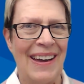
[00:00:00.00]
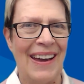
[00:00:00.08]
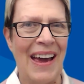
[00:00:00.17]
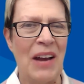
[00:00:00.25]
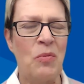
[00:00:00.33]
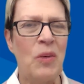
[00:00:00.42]

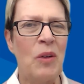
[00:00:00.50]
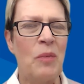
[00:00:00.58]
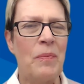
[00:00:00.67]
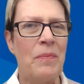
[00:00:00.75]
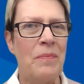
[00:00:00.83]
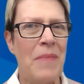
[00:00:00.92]
and
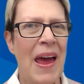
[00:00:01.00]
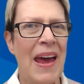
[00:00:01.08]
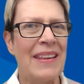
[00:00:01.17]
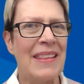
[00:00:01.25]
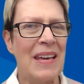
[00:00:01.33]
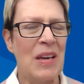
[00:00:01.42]
will
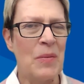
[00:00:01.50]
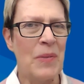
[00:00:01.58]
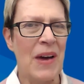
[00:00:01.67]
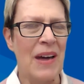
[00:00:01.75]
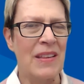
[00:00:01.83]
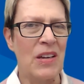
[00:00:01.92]
make the
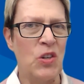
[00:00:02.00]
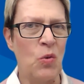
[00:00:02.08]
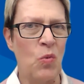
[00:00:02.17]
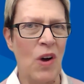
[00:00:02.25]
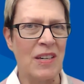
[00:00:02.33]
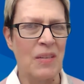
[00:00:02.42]
impact that you
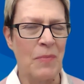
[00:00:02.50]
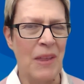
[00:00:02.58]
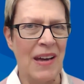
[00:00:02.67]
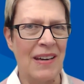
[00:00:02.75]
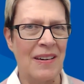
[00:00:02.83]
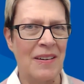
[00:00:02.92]
want to
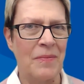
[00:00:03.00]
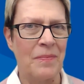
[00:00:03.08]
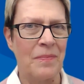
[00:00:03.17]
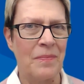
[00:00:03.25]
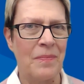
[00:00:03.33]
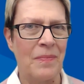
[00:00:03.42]
make.
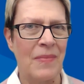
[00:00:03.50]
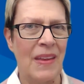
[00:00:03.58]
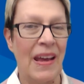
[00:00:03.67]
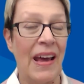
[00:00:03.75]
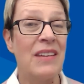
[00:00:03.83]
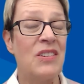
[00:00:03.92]

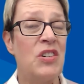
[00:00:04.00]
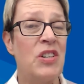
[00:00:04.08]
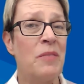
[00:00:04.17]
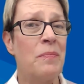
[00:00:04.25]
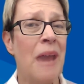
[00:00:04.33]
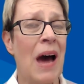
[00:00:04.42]
As
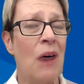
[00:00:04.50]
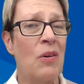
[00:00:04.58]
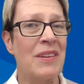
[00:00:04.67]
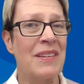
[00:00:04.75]
Jim Powell